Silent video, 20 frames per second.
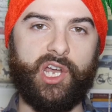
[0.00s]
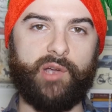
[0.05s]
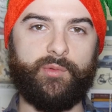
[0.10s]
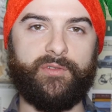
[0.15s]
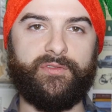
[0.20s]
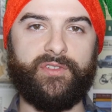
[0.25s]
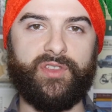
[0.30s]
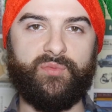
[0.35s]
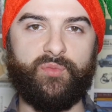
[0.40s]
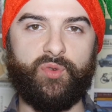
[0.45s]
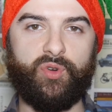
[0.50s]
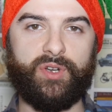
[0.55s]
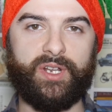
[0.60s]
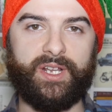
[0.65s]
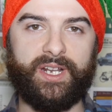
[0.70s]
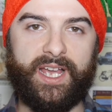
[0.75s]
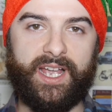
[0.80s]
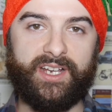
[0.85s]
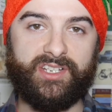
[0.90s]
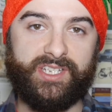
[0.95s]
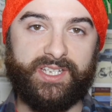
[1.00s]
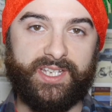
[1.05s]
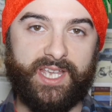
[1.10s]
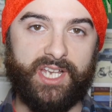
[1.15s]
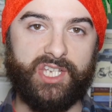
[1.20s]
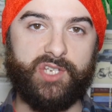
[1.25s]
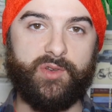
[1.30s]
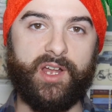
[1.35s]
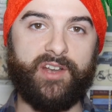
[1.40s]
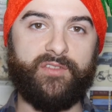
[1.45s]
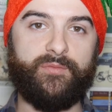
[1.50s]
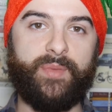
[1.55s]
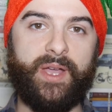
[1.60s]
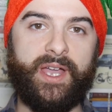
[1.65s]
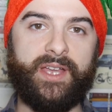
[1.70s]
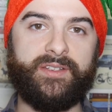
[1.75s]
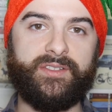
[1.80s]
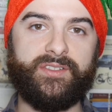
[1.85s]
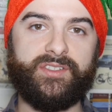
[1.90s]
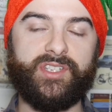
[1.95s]
alarm off in the morning and actually get you out of
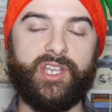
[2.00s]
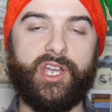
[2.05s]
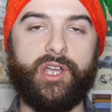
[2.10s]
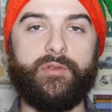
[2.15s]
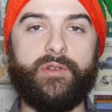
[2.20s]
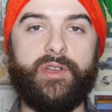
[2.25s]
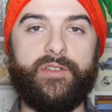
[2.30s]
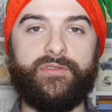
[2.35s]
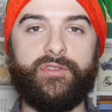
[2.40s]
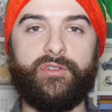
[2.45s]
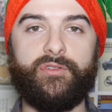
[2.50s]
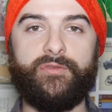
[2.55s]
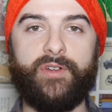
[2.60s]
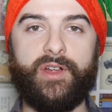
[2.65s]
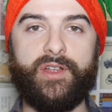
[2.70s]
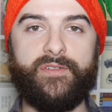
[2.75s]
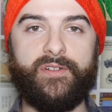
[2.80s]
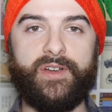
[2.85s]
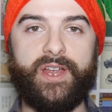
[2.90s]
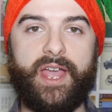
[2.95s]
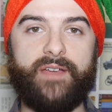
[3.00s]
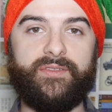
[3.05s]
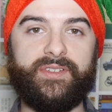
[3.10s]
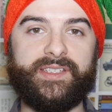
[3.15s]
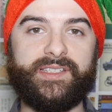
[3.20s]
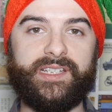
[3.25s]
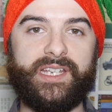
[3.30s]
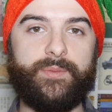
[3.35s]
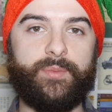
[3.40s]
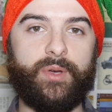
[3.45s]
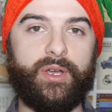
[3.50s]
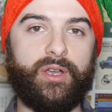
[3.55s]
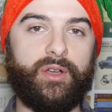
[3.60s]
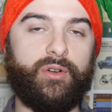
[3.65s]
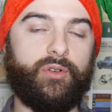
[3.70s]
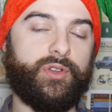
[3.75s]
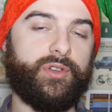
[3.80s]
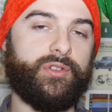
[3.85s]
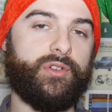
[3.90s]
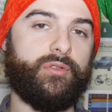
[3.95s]
bed, so if you're a very, very heavy sleeper
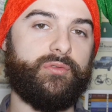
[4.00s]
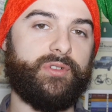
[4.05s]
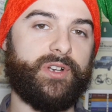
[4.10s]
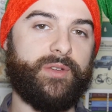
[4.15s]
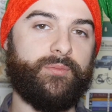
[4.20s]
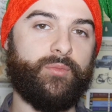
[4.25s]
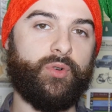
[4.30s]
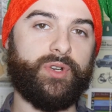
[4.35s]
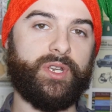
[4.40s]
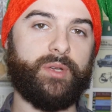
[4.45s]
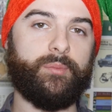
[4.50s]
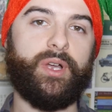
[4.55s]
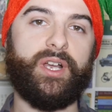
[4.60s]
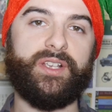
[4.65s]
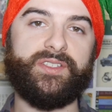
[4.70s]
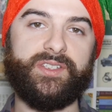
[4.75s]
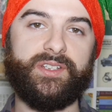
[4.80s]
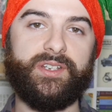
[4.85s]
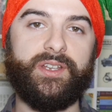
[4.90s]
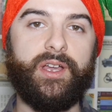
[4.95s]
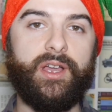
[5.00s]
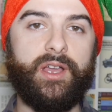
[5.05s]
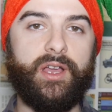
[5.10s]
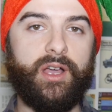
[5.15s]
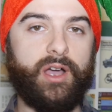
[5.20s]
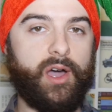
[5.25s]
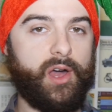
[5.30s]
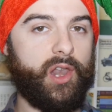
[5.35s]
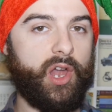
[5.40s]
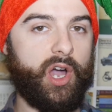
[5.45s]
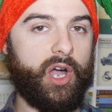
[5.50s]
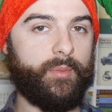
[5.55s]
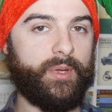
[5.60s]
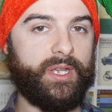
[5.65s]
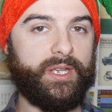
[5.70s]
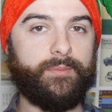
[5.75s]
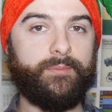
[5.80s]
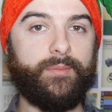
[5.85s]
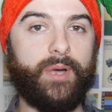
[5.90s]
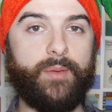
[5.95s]
or you're not really a morning person,
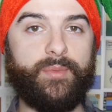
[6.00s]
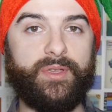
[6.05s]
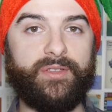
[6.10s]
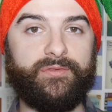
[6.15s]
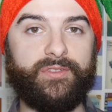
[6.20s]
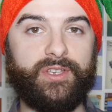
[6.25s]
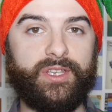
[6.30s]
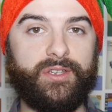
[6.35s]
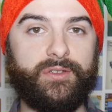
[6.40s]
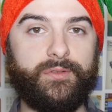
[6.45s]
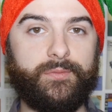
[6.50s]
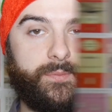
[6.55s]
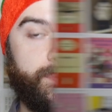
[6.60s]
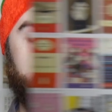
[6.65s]
Alarmy might be for you.